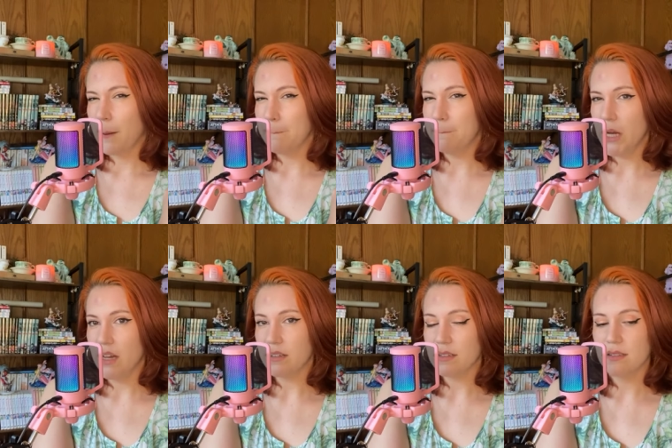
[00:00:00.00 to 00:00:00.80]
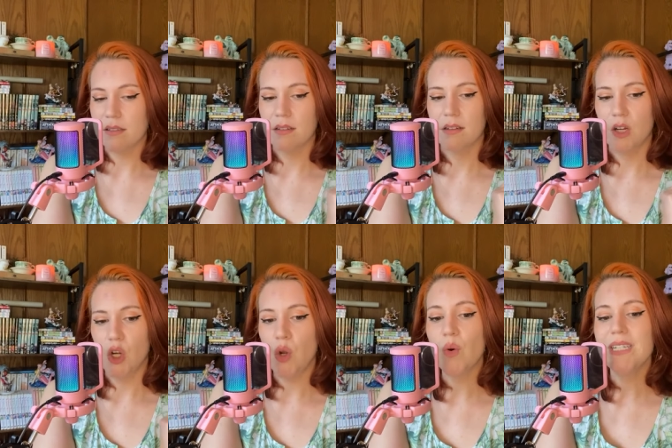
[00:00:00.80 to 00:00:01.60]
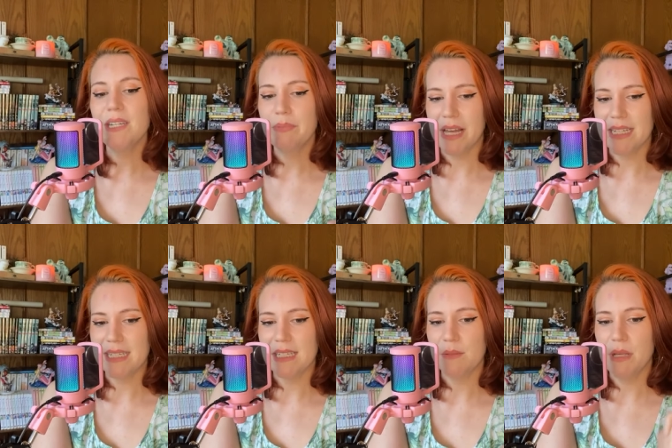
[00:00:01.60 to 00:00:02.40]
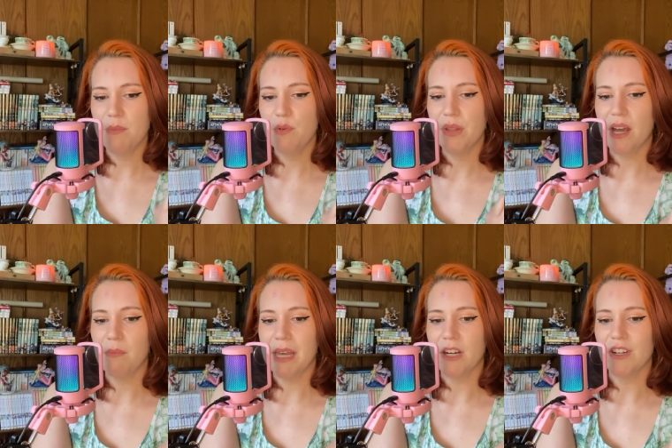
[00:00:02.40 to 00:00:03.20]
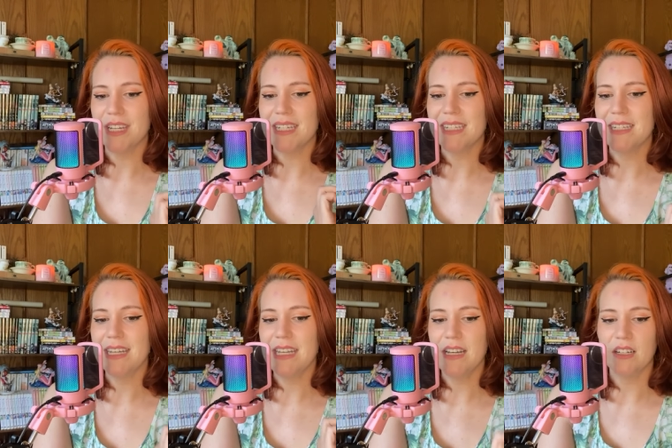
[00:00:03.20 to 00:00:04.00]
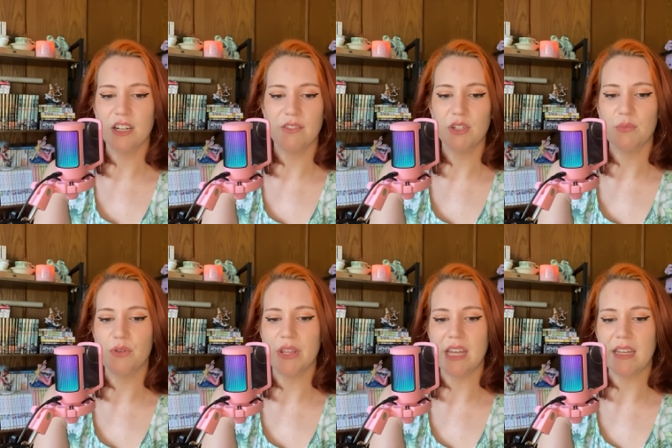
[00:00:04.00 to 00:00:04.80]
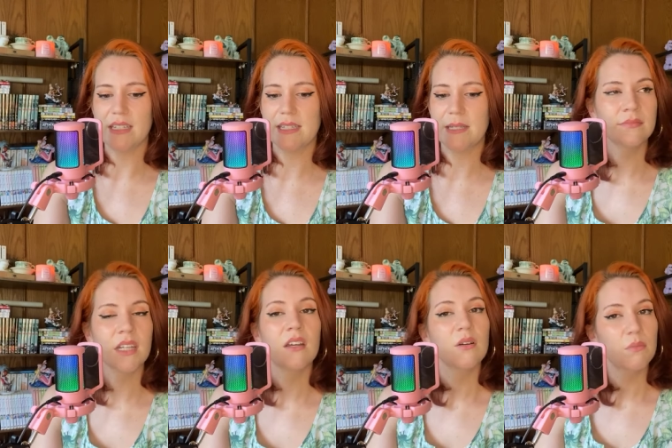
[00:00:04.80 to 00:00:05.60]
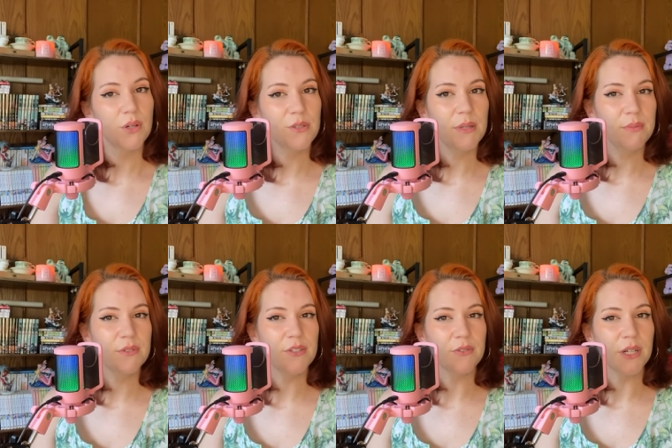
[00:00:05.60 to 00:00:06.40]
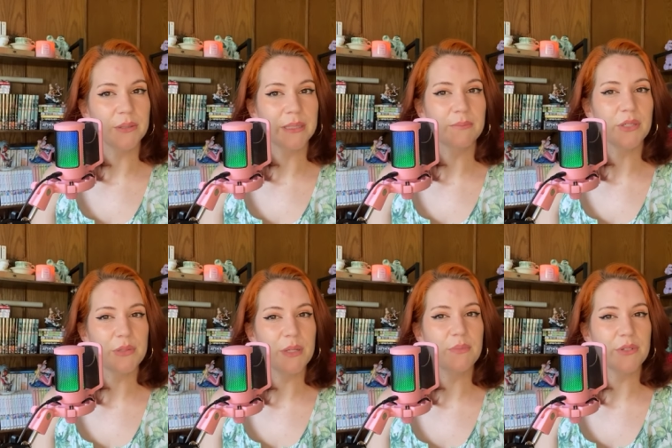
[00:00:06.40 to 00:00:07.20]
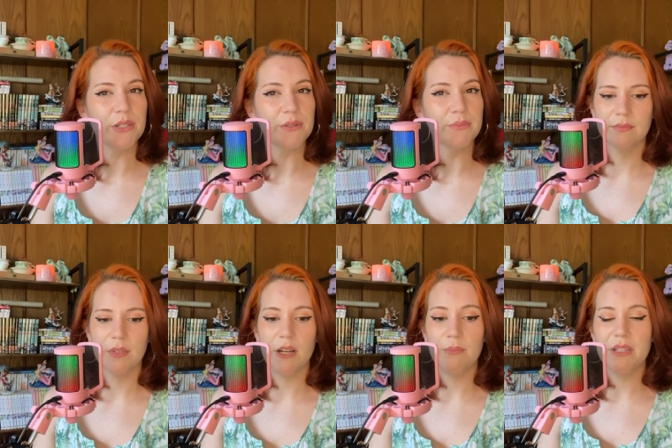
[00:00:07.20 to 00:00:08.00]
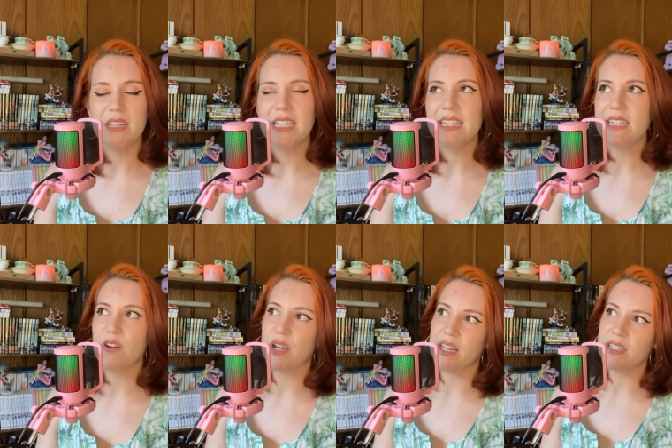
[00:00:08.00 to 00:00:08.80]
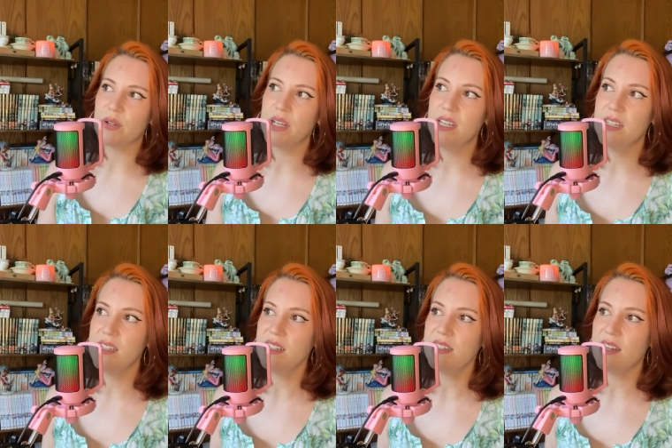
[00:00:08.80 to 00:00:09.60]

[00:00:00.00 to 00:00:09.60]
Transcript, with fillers: bugs, noisy places, people without manners, and sticky, uncomfortable things. Most people do, Noah. Most people do. Abilities. Okay, so his